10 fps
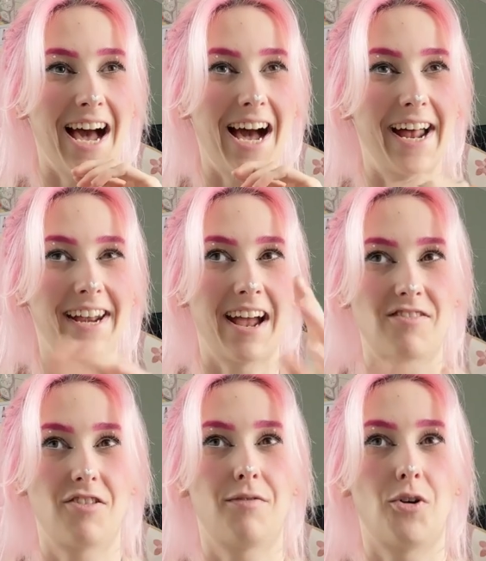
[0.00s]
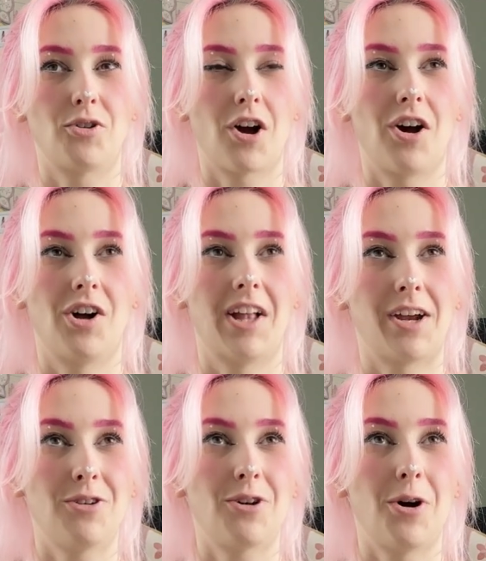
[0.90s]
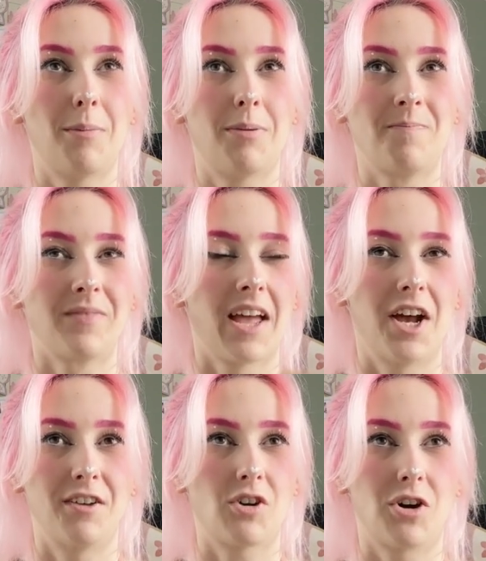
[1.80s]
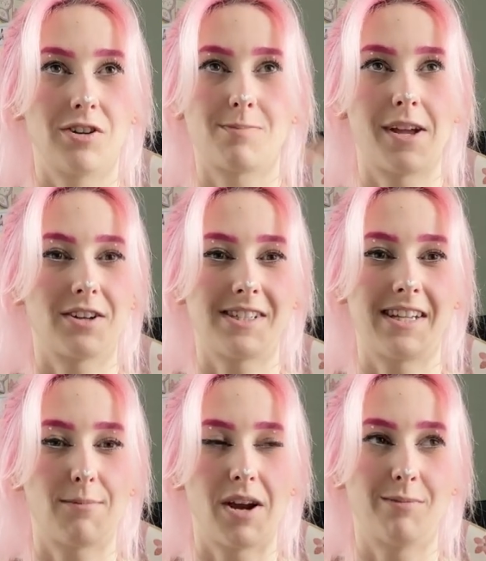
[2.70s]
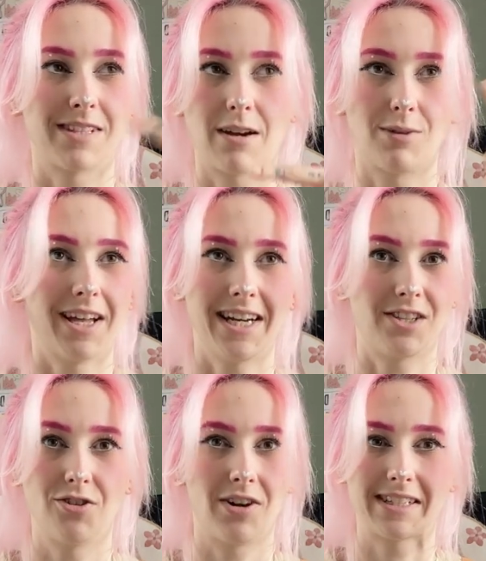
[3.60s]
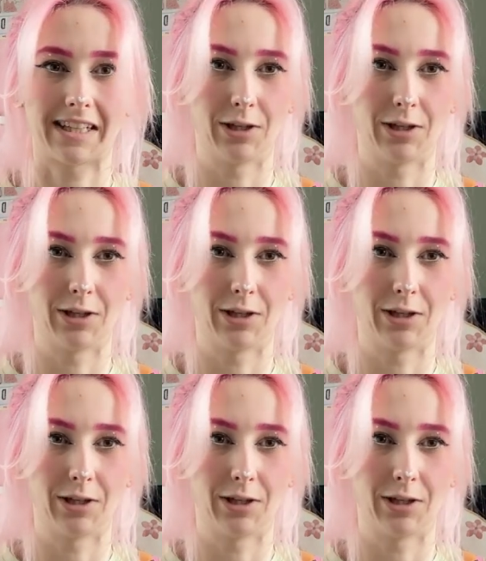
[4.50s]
And after the phone call, I hung up. And of course, my autistic brain was like, well, I need to know exactly